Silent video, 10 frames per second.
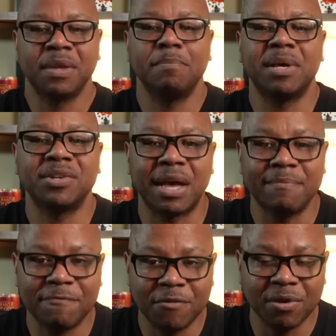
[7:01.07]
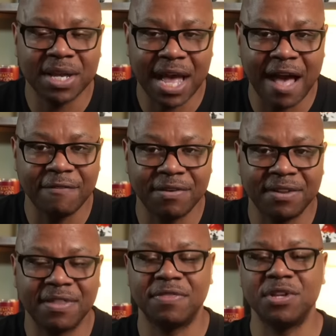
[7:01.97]
because I'm fully
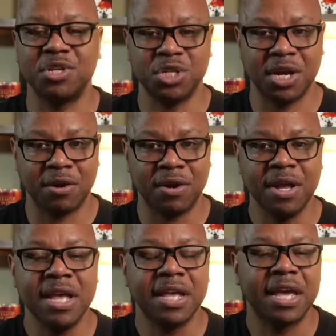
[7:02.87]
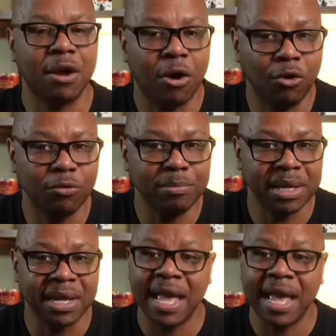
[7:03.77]
confident that this chair can hold me.